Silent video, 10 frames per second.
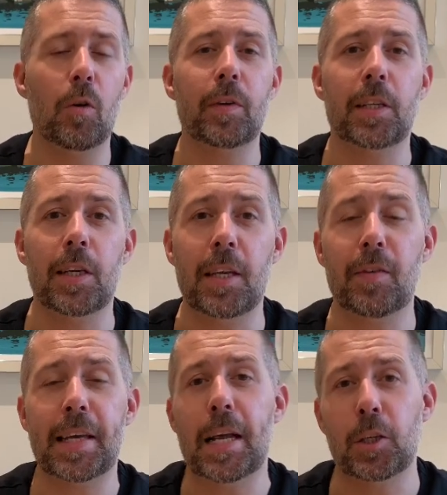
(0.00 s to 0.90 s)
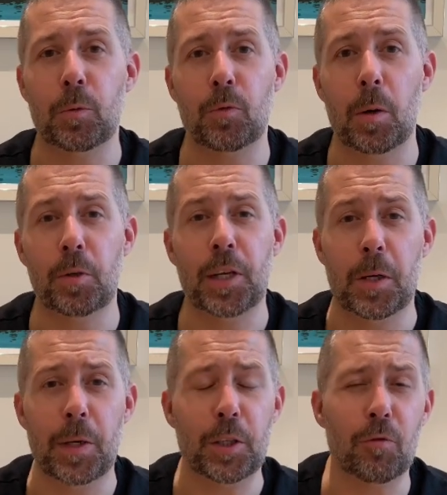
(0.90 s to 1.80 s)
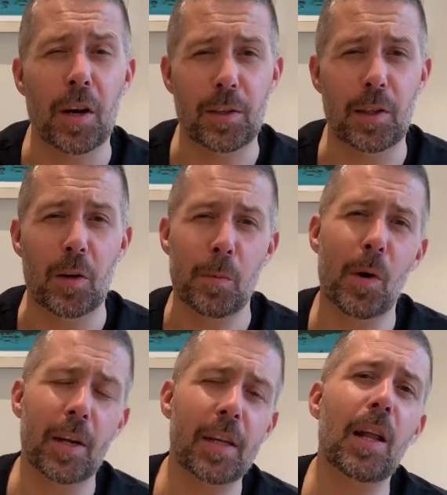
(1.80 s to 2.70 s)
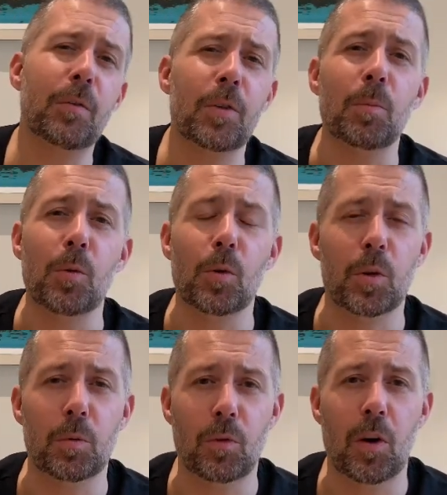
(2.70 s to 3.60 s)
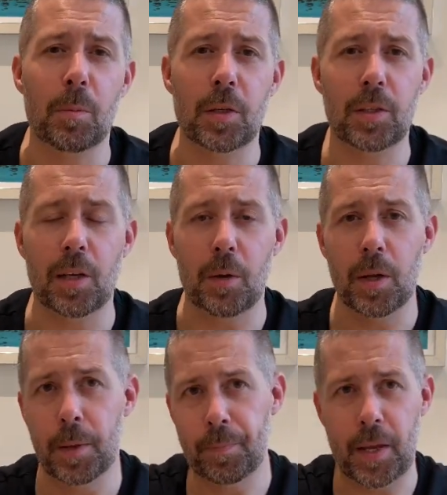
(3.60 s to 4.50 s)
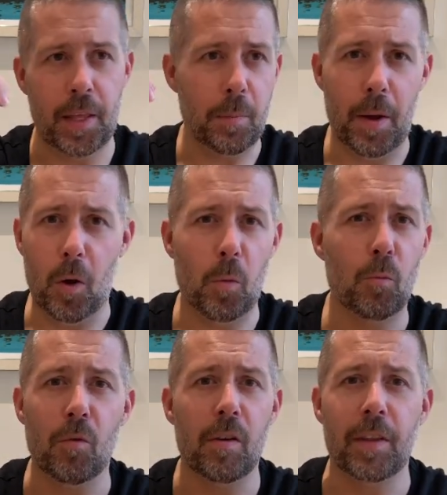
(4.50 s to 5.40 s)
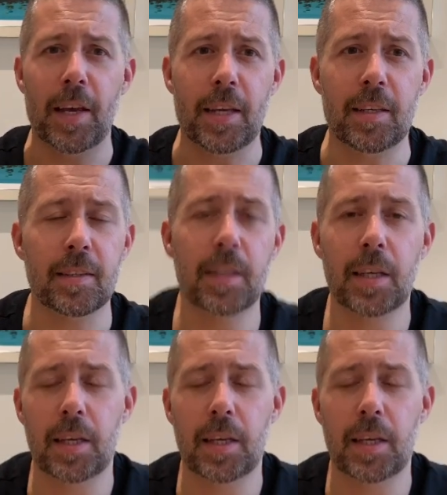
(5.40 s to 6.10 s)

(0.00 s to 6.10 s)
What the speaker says: Obviously, if you can subscribe to the channel, it is growing slowly, but I'd love some more subscribers. So hit the bell wherever that is.